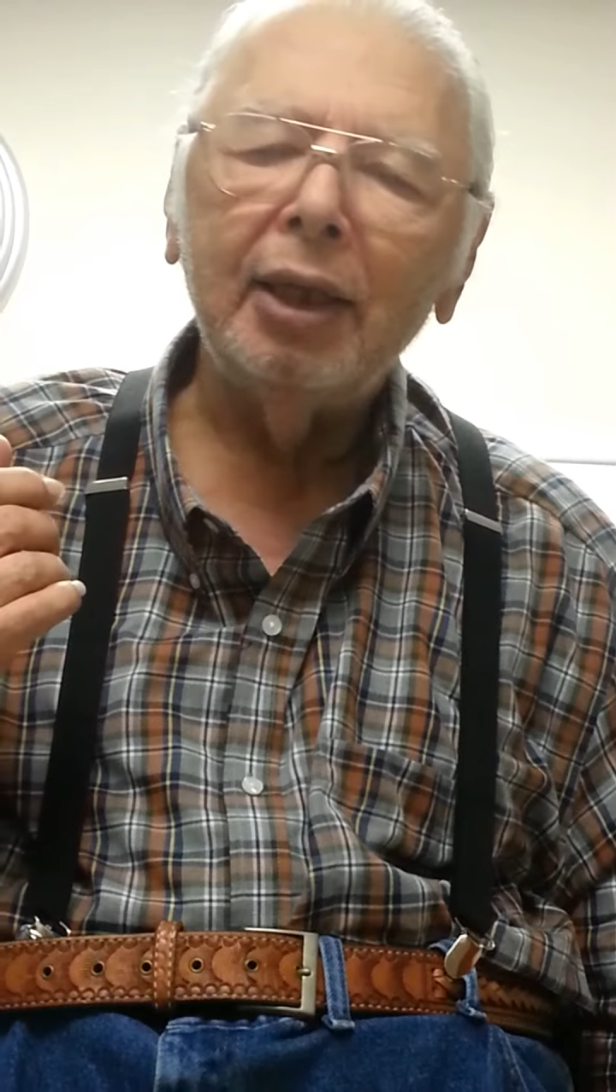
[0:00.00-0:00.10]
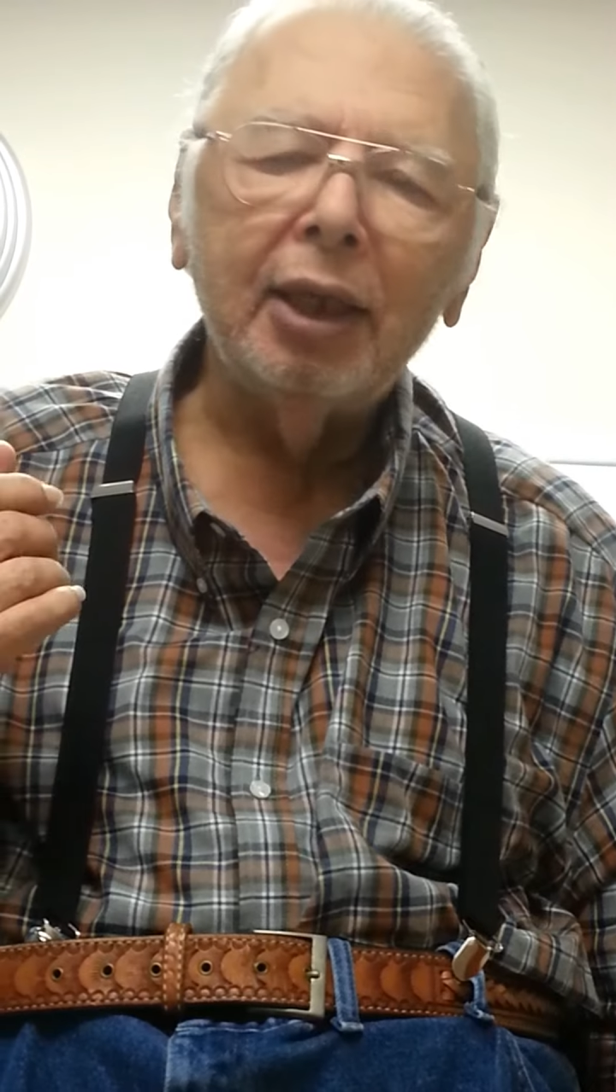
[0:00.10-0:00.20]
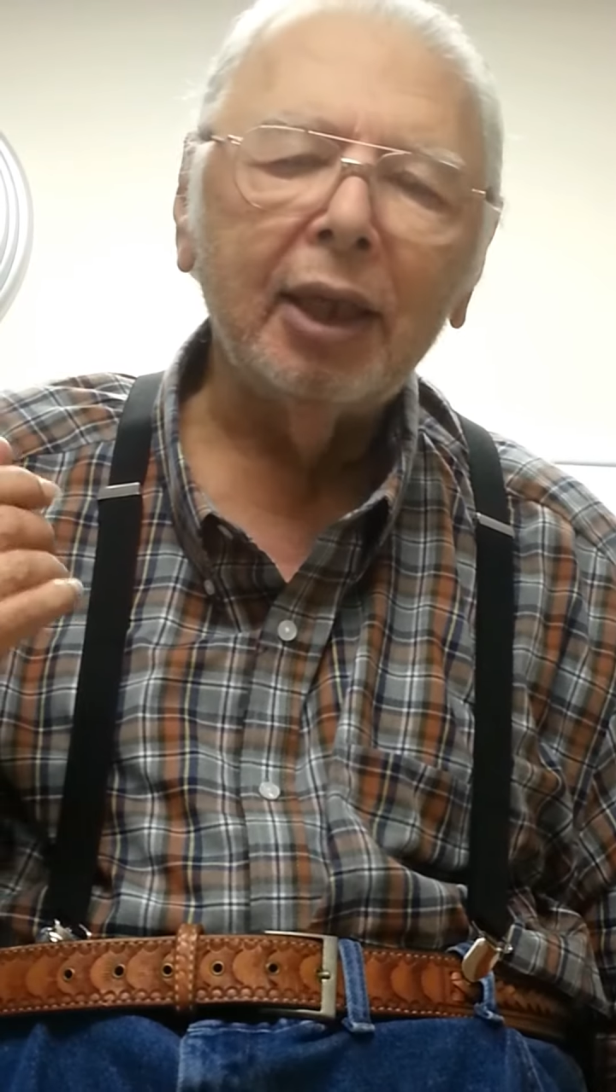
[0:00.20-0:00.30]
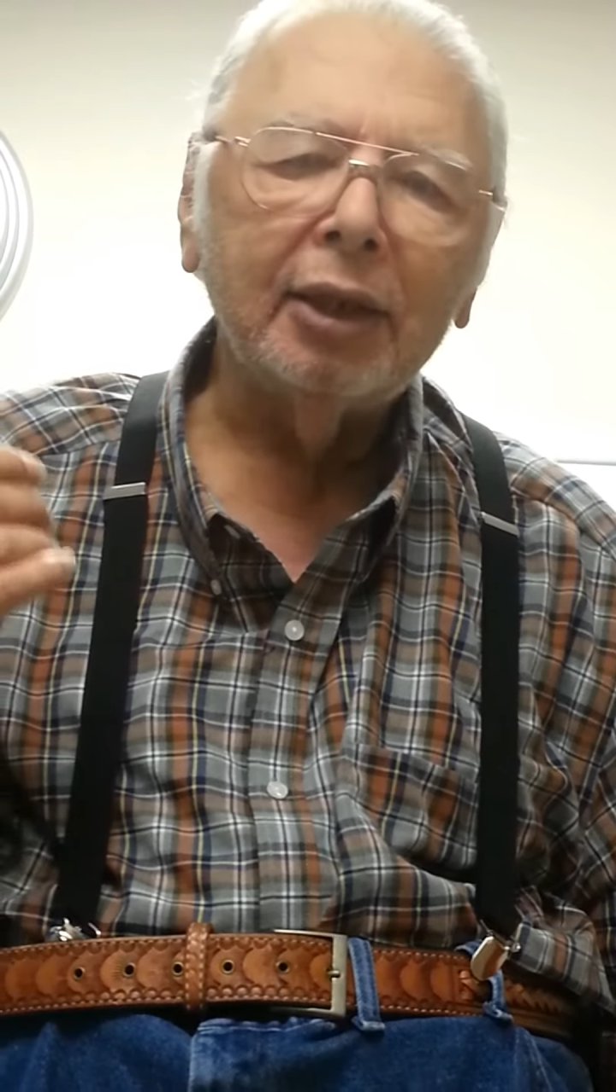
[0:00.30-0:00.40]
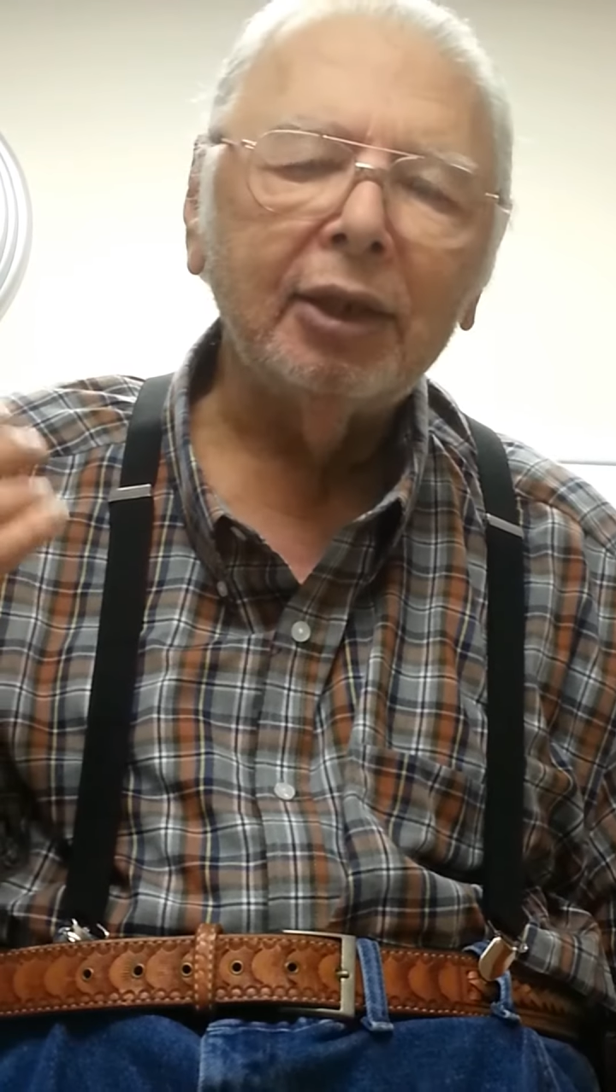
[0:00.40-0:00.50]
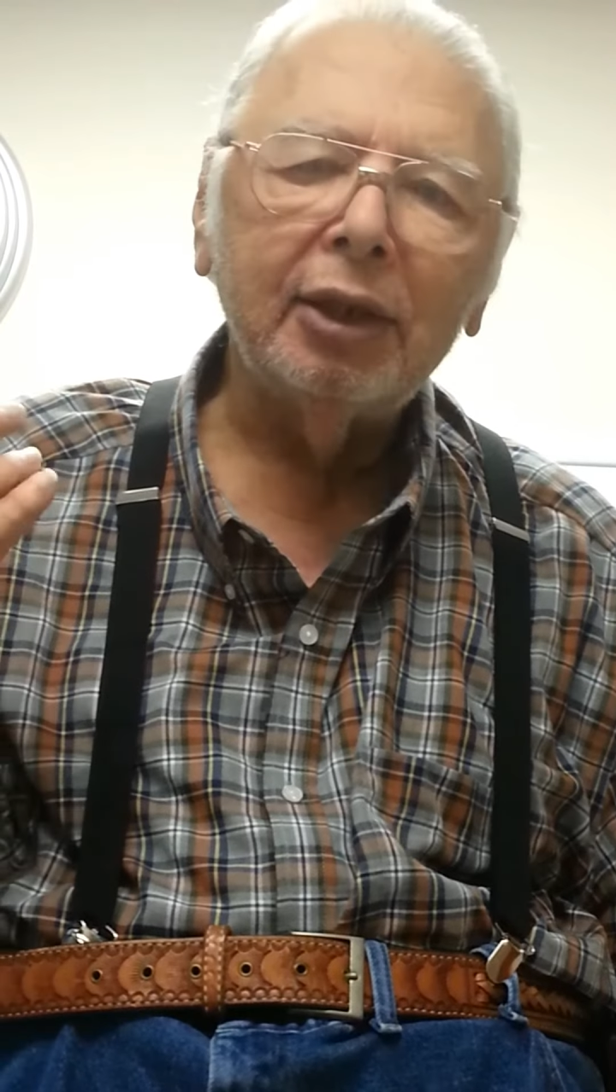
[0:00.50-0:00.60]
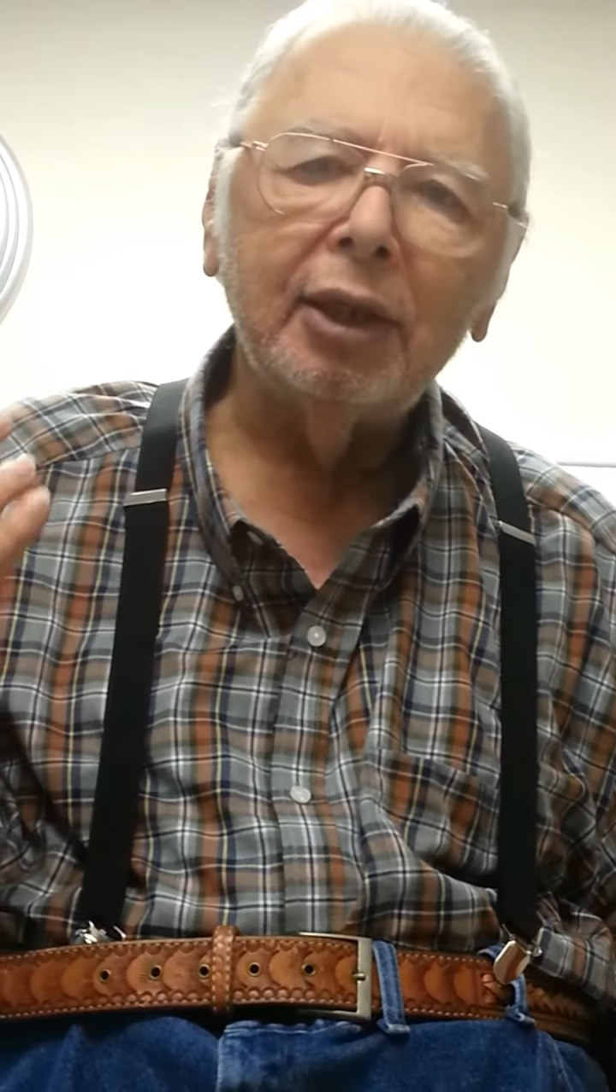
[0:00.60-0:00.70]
neglected to